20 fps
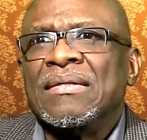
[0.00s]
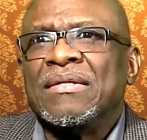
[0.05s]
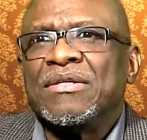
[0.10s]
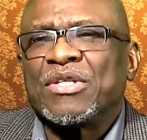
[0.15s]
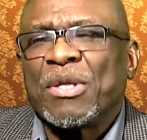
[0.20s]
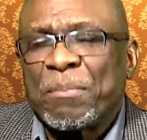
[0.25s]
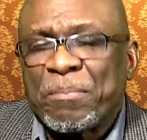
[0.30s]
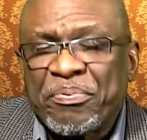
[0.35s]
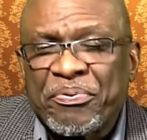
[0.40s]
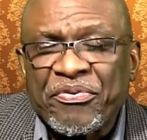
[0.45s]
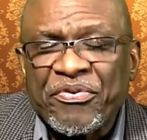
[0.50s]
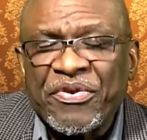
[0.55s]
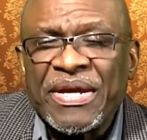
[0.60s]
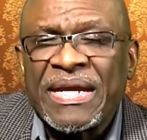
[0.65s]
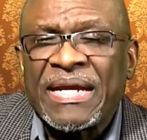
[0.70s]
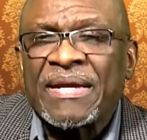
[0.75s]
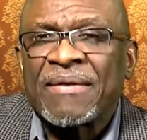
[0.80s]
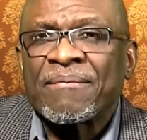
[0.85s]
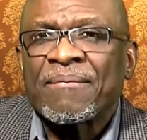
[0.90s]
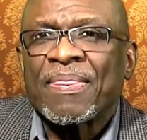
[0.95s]
to
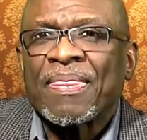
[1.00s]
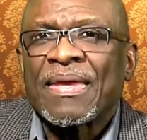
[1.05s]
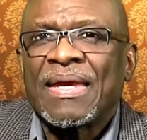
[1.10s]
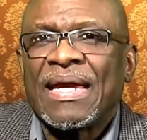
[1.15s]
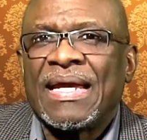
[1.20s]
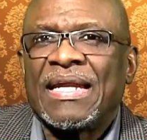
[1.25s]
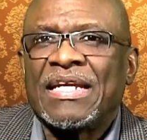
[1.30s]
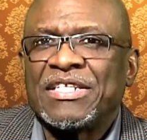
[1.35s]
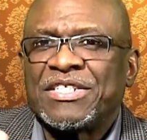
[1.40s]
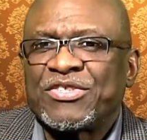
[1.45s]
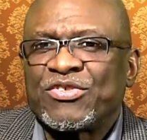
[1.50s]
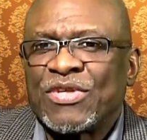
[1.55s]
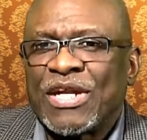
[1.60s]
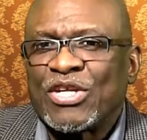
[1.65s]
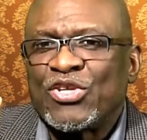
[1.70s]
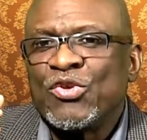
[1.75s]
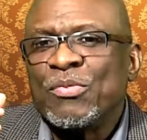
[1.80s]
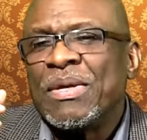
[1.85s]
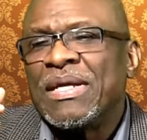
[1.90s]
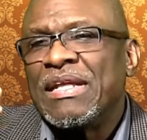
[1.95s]
pray, it is so that
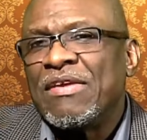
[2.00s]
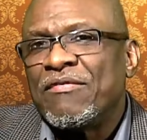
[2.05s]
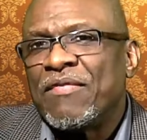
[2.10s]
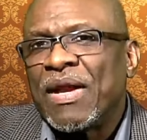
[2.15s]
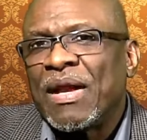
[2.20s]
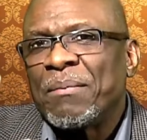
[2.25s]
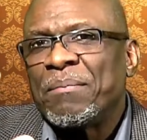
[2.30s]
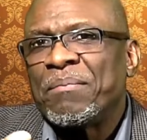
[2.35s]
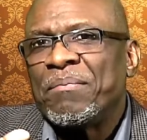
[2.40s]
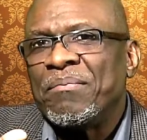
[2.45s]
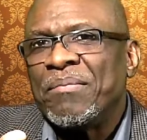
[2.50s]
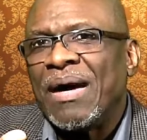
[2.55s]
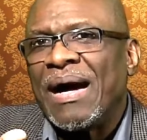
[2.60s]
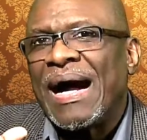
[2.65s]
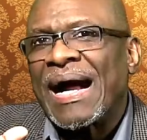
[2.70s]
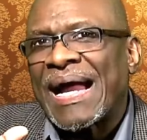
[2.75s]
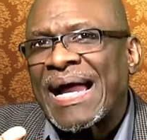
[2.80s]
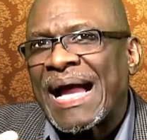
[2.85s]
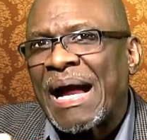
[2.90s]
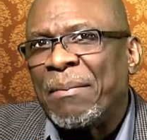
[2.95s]
you may develop
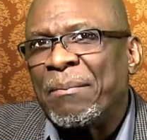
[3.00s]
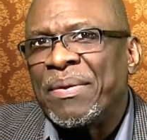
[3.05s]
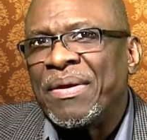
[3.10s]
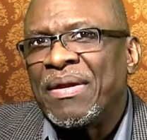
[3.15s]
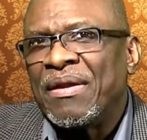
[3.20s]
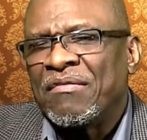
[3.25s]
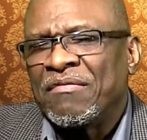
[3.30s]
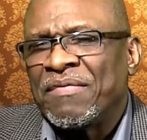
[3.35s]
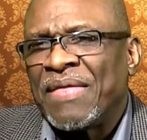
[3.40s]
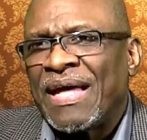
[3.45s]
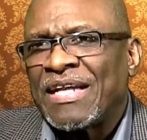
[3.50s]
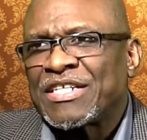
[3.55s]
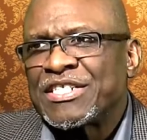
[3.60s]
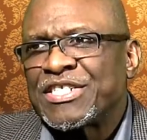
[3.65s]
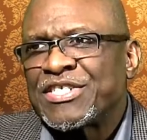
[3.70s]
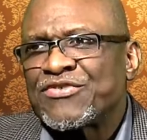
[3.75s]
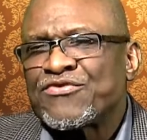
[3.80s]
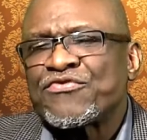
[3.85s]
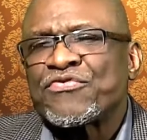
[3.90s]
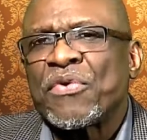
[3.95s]
agape love, that
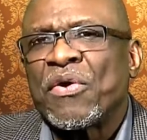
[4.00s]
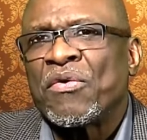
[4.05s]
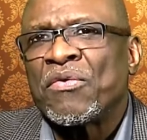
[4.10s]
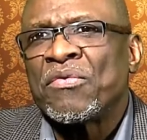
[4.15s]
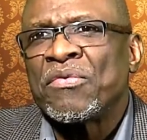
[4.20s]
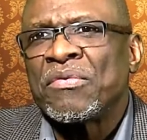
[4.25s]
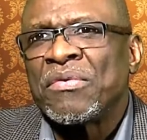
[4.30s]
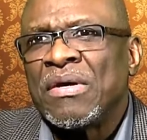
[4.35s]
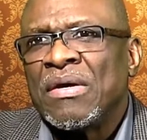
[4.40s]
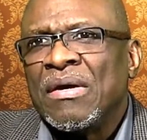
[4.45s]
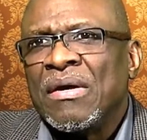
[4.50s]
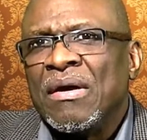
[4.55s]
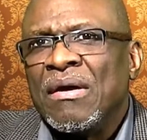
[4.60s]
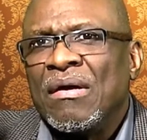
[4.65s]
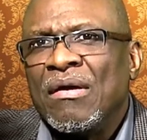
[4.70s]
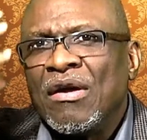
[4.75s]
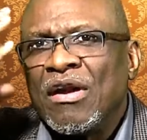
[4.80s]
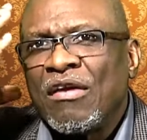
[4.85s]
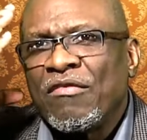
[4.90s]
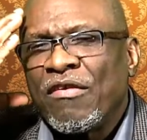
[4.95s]
strong
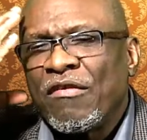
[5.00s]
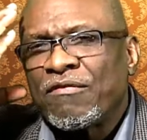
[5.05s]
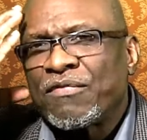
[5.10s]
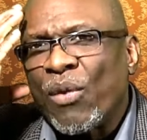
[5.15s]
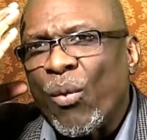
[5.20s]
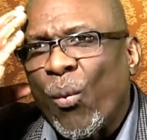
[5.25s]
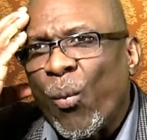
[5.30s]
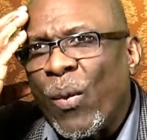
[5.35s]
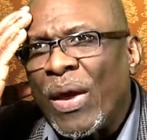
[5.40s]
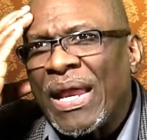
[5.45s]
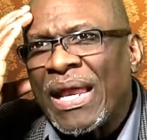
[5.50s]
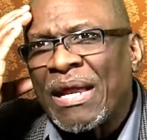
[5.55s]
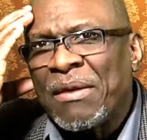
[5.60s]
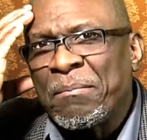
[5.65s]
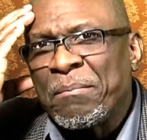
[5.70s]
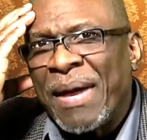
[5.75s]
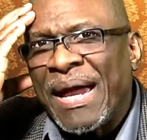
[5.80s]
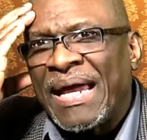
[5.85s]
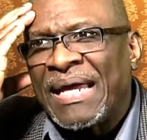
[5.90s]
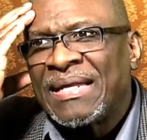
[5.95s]
love of the will and
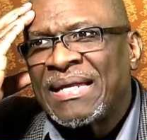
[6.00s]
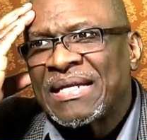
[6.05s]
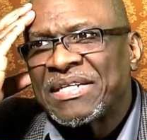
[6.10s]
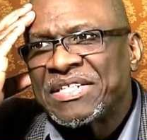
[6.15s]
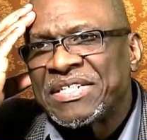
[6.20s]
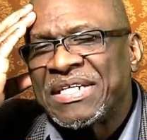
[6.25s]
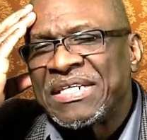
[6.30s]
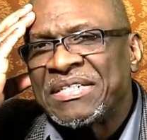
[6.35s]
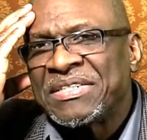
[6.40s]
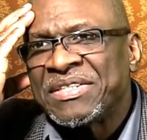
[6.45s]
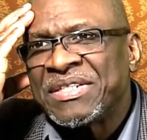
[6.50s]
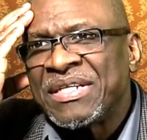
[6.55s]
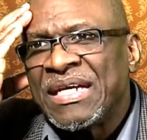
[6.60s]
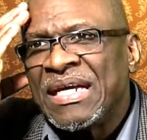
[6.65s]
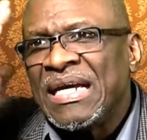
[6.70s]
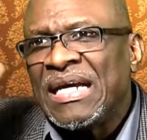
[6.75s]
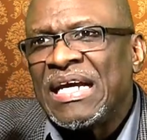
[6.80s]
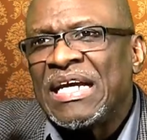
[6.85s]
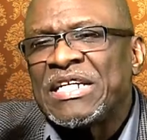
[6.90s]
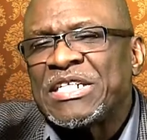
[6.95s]
mind that says,
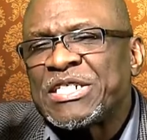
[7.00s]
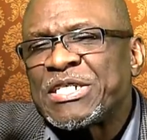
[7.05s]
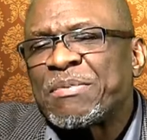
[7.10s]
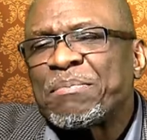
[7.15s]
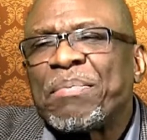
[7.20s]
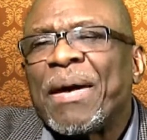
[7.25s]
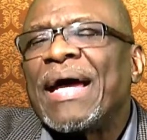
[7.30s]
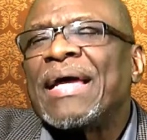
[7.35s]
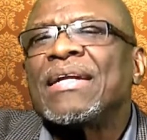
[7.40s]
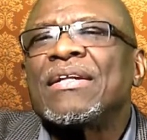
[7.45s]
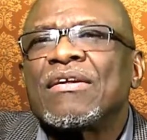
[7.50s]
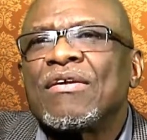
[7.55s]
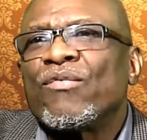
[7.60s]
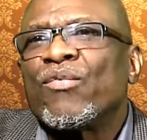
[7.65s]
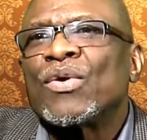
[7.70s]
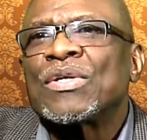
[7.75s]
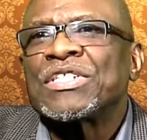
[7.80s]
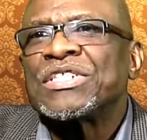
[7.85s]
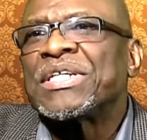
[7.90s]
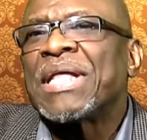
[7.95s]
in spite of
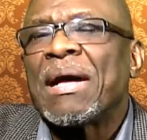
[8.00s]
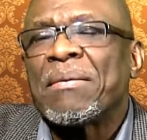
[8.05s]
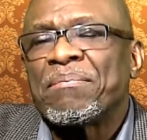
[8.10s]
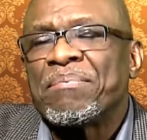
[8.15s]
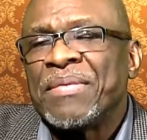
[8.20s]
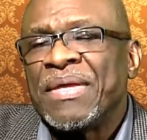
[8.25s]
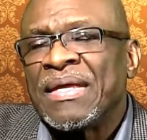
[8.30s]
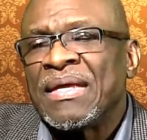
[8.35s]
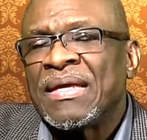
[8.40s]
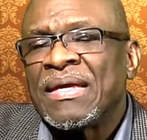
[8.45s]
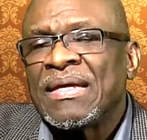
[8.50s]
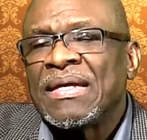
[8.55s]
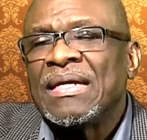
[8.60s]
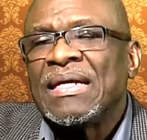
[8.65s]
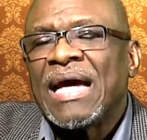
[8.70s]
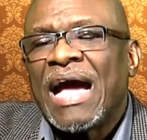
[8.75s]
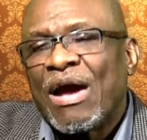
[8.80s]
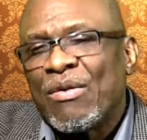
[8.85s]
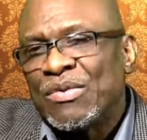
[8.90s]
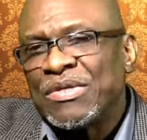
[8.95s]
what is happening,
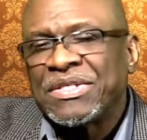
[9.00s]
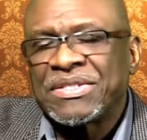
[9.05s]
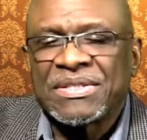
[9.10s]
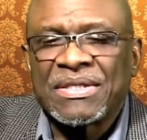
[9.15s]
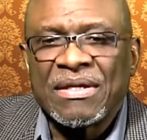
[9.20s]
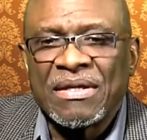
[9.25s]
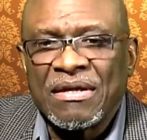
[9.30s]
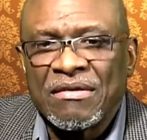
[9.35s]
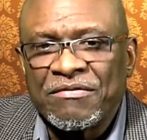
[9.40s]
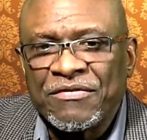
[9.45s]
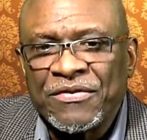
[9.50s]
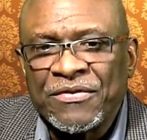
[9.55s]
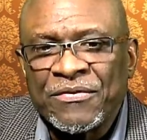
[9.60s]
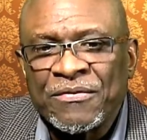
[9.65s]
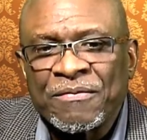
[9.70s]
I will still love you.